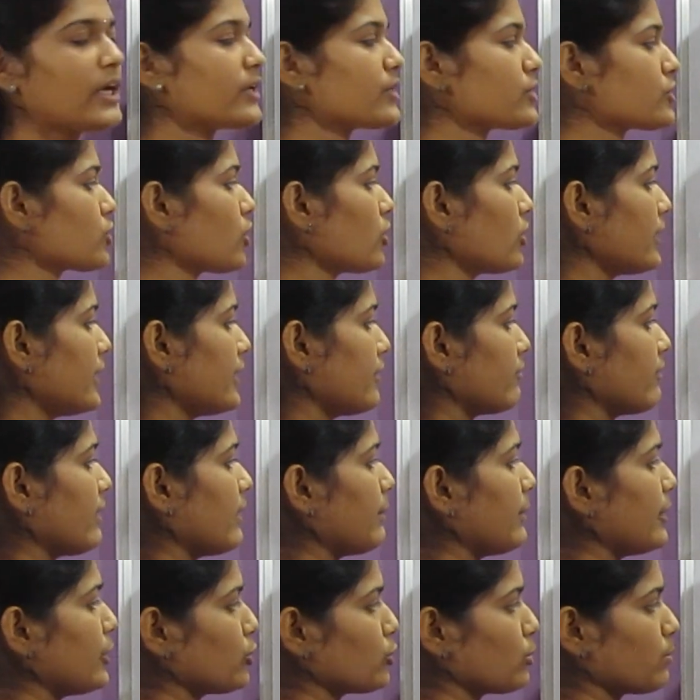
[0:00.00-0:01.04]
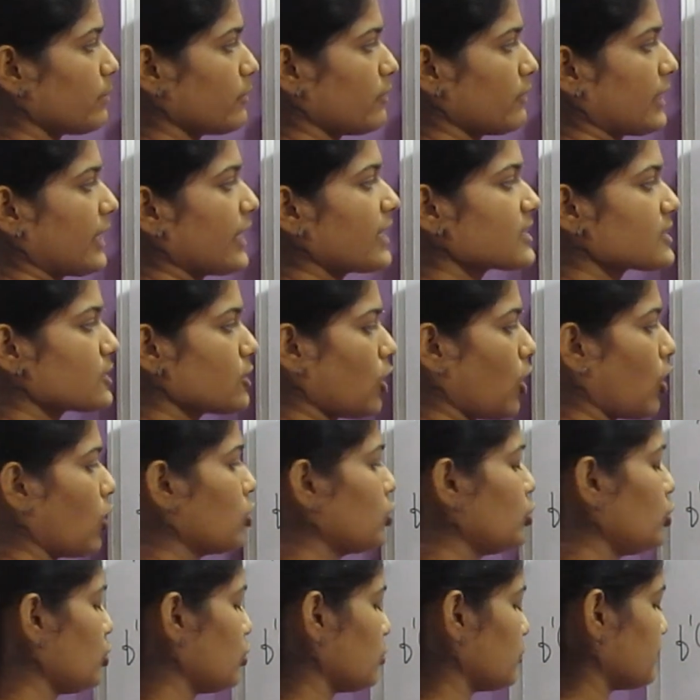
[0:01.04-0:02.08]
So it will be 2 power x log 2.